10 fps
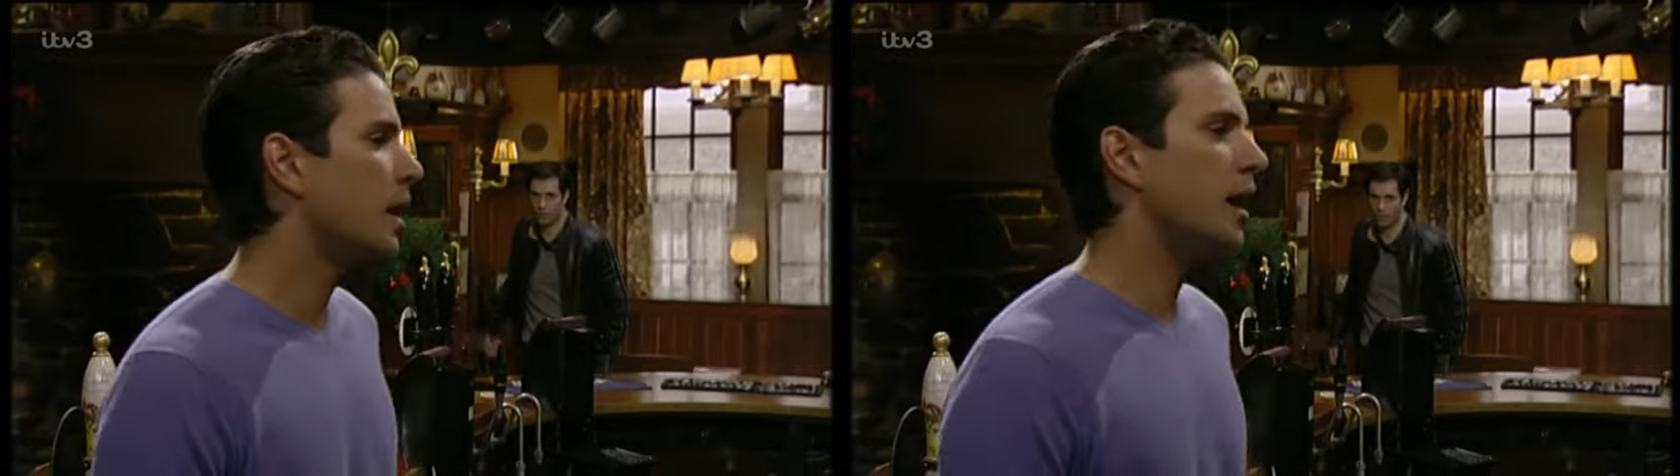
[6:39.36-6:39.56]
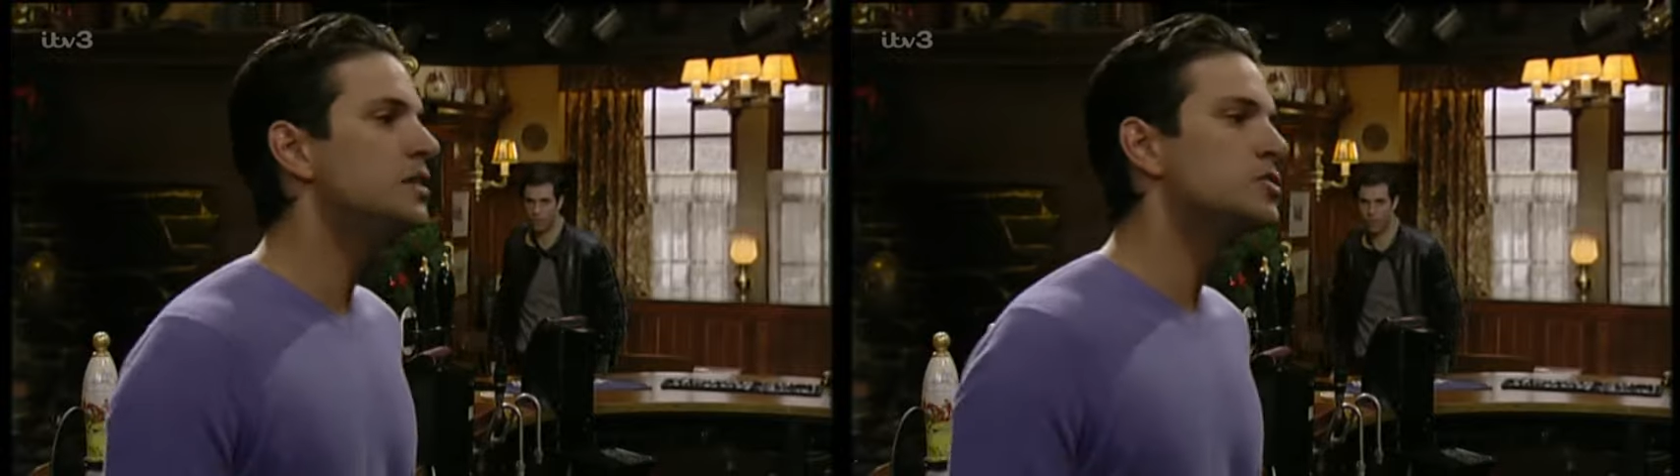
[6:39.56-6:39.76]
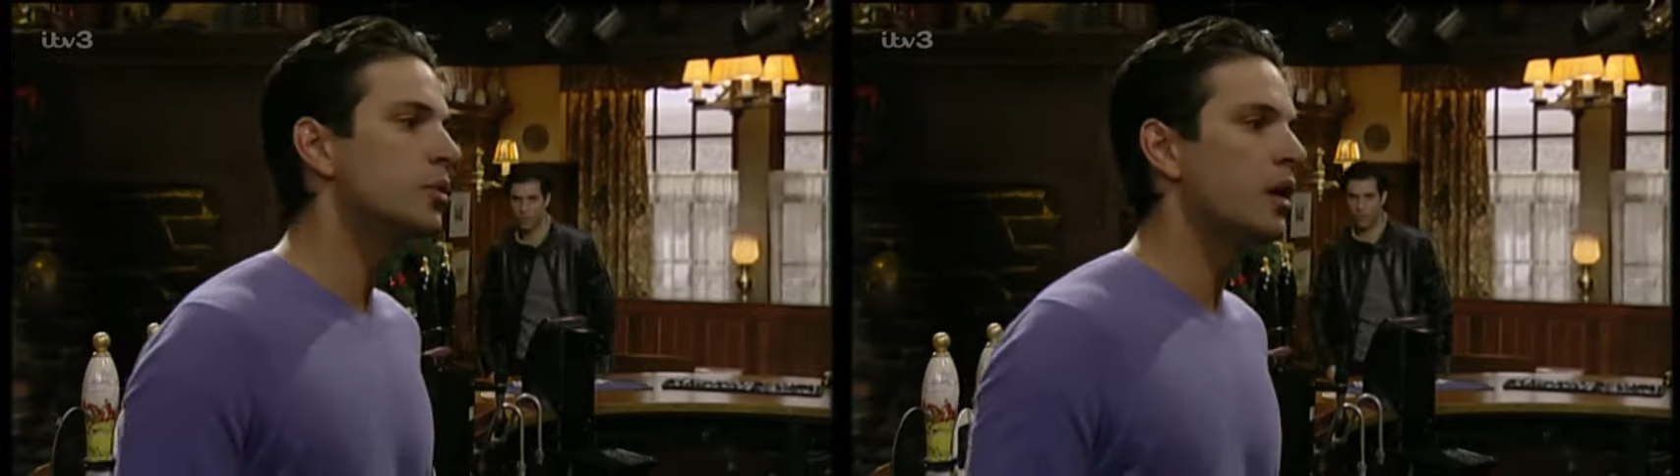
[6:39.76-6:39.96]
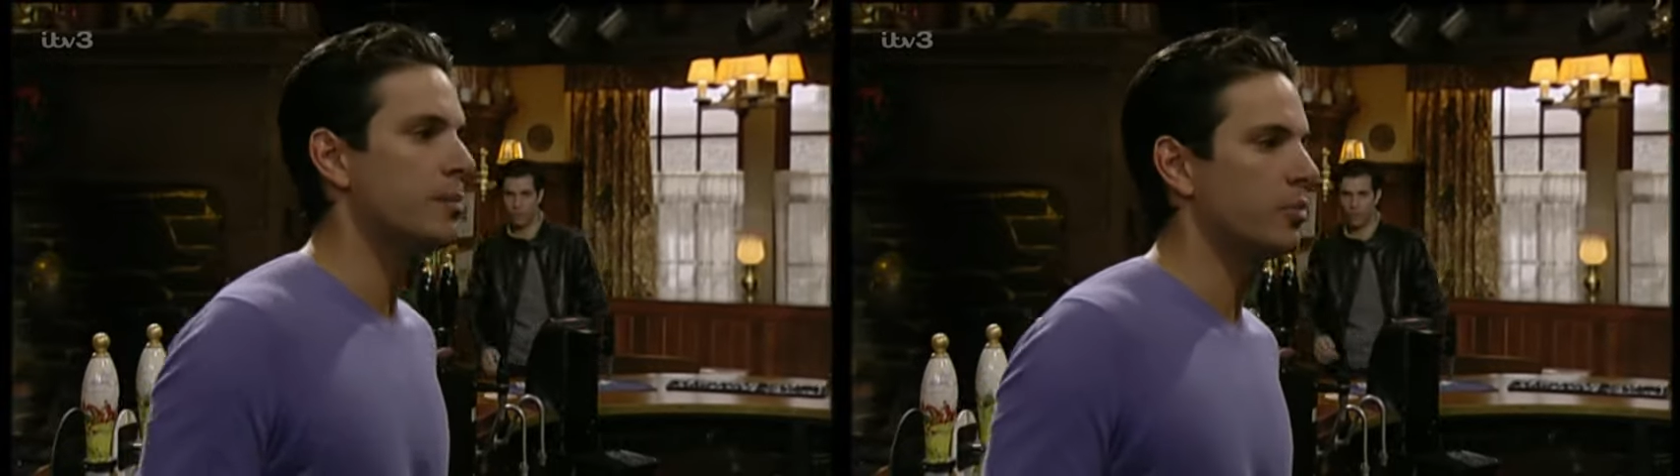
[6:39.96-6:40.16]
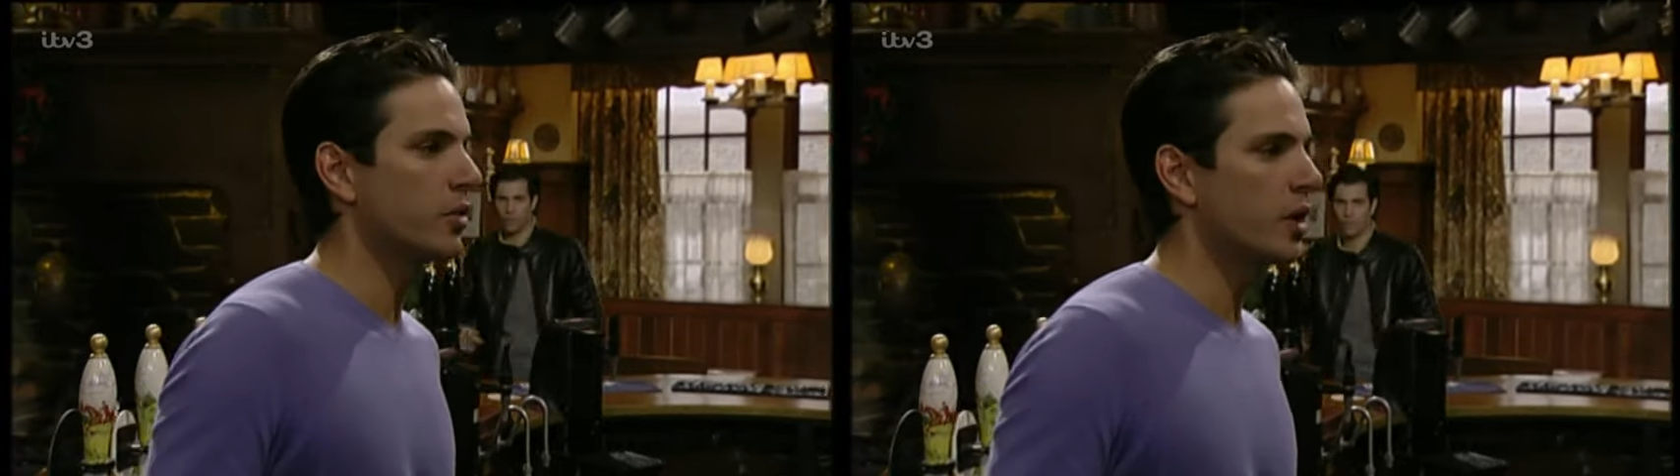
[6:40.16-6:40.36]
Enzo and I
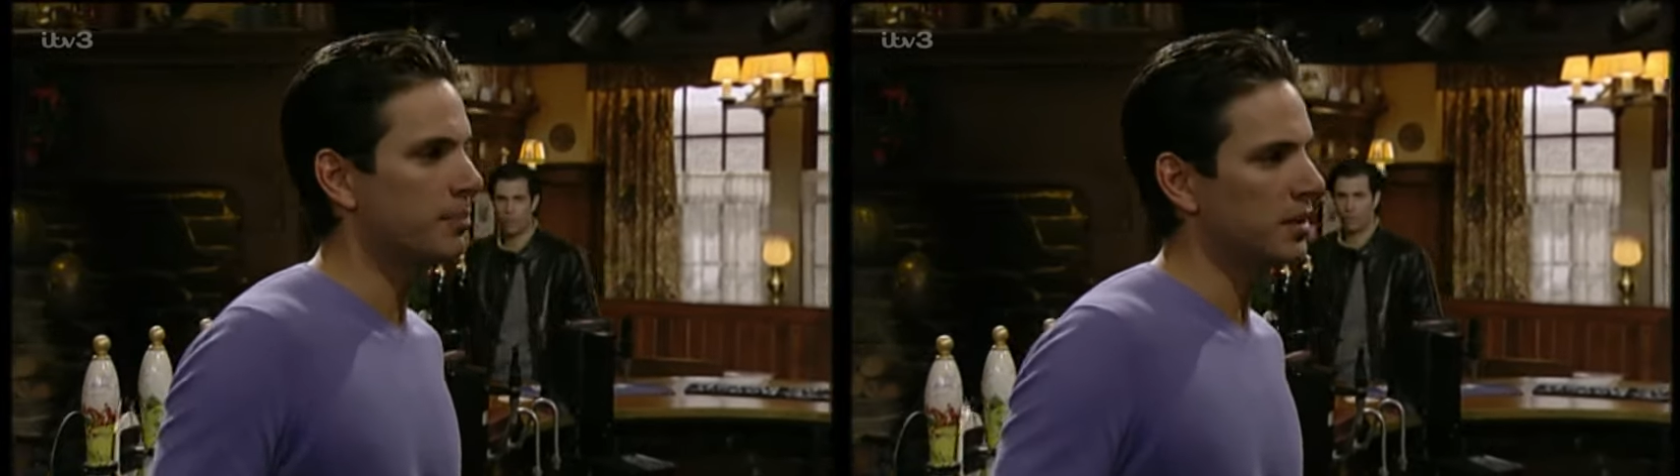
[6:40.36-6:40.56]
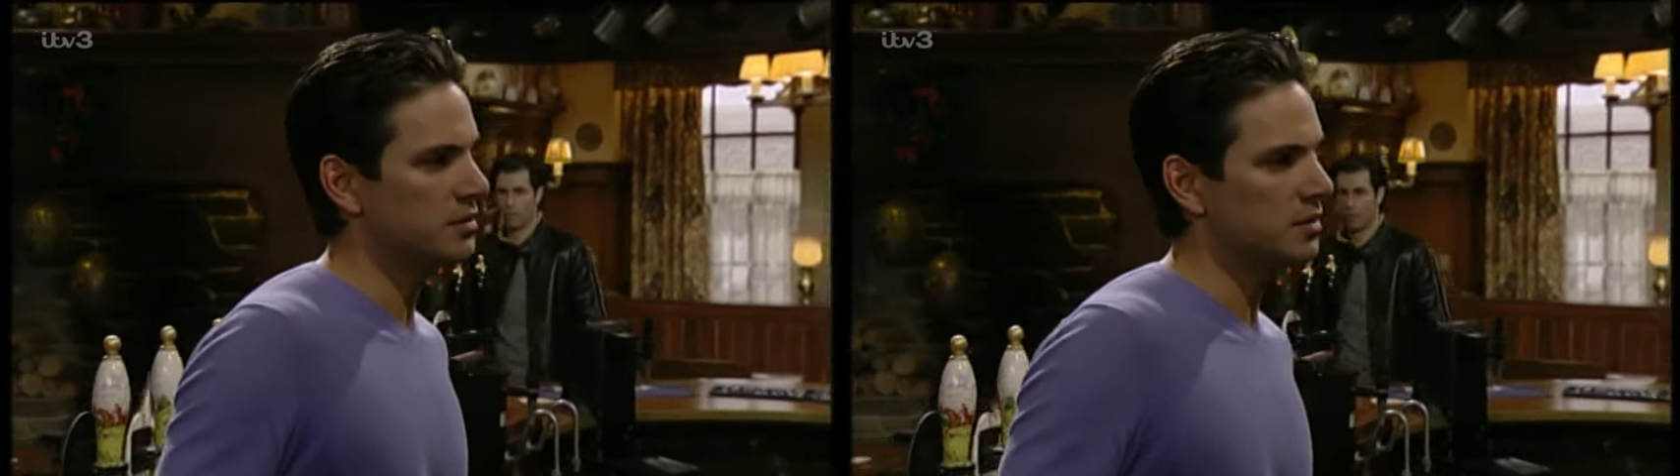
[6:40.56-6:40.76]
broke up last